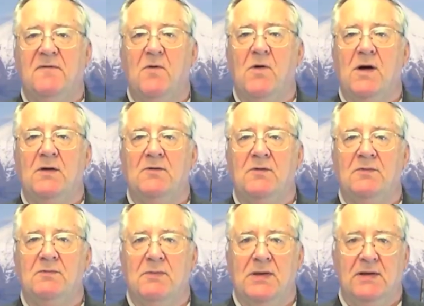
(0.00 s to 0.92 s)

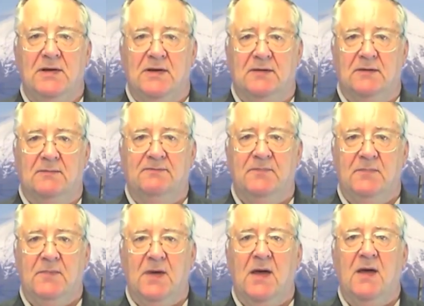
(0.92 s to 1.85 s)
400 million.
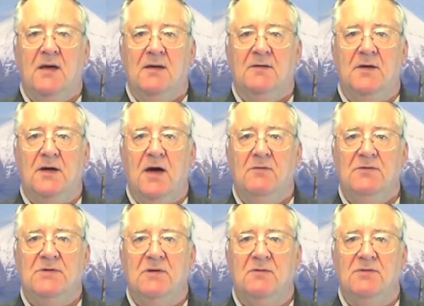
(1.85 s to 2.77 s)
The
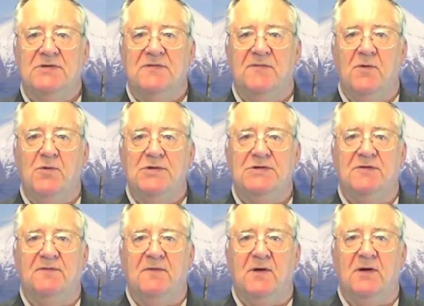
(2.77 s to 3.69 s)
county was
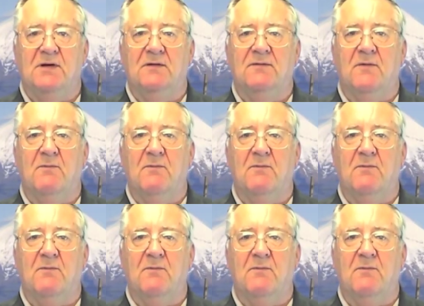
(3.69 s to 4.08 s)
forced to file